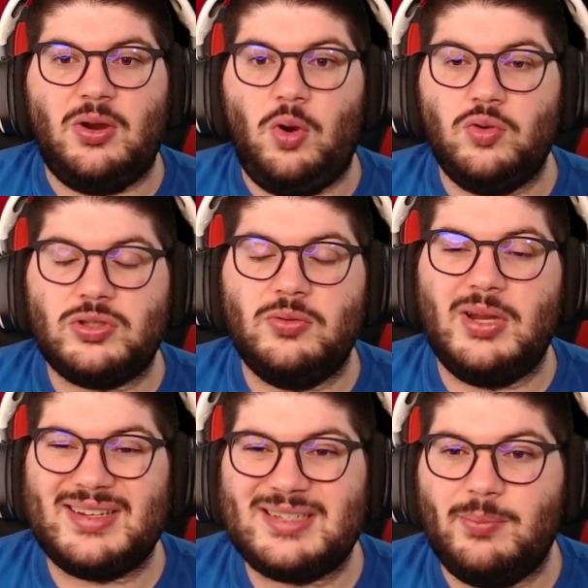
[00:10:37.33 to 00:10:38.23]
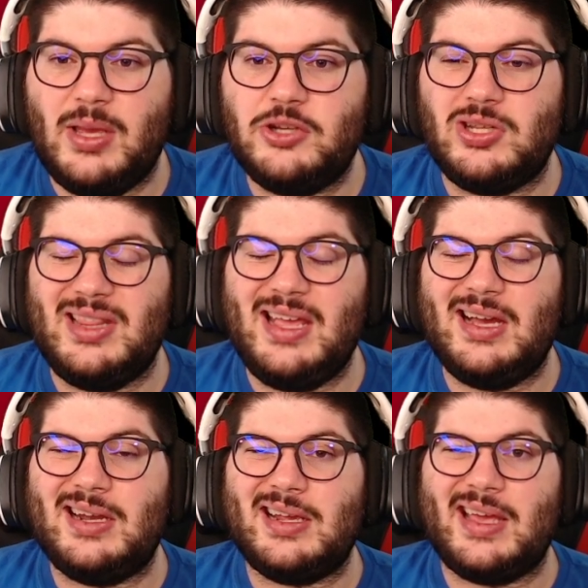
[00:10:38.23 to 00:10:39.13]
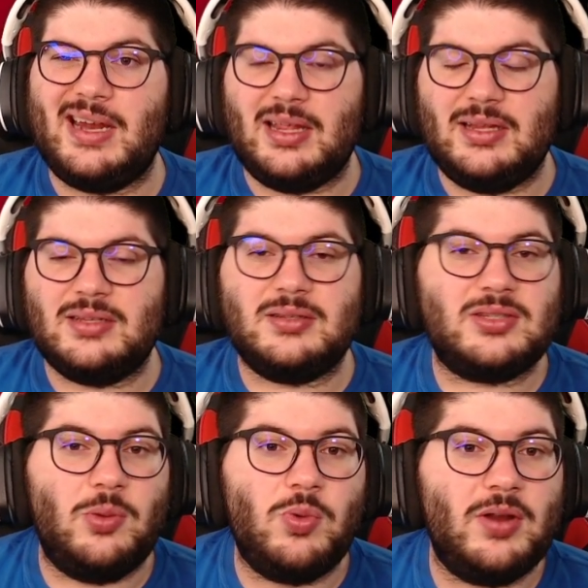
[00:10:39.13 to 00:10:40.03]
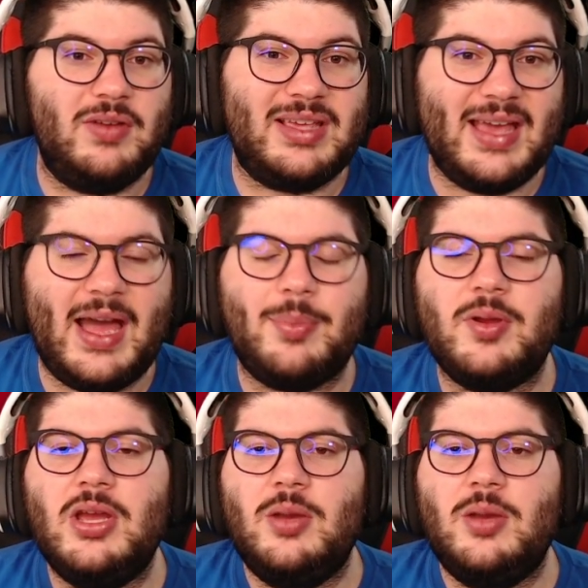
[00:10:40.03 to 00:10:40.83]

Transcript: Also, not to mention, they gotta get a somewhat of a gap